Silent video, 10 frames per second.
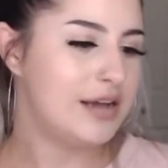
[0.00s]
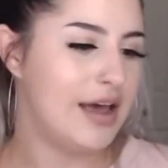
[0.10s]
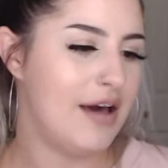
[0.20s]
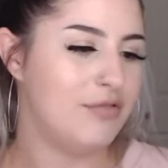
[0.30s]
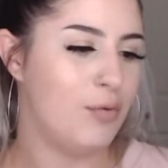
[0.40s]
I
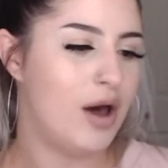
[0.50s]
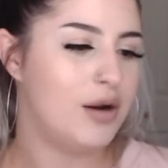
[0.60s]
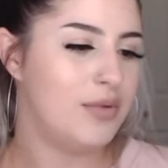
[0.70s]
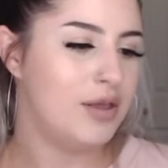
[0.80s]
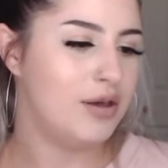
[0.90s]
have the
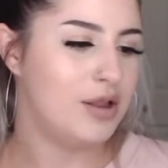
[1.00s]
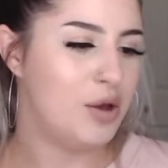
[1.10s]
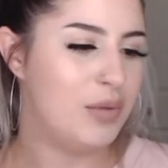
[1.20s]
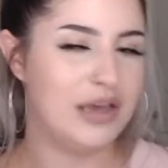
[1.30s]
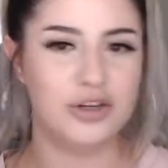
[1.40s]
Watermelon Glow
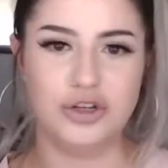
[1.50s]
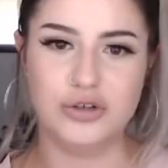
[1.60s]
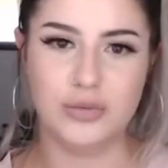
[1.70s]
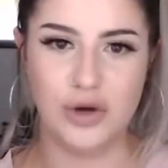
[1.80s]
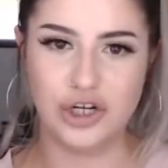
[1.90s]
Pink
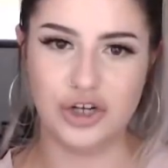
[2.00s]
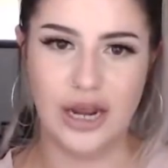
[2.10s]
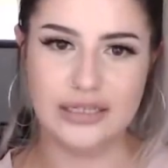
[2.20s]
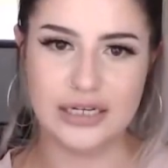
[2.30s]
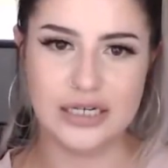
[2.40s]
Juice
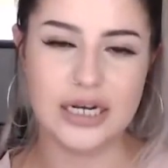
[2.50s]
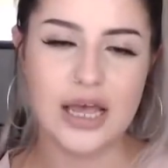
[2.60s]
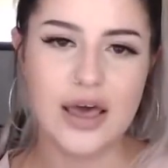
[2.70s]
Moisturizer.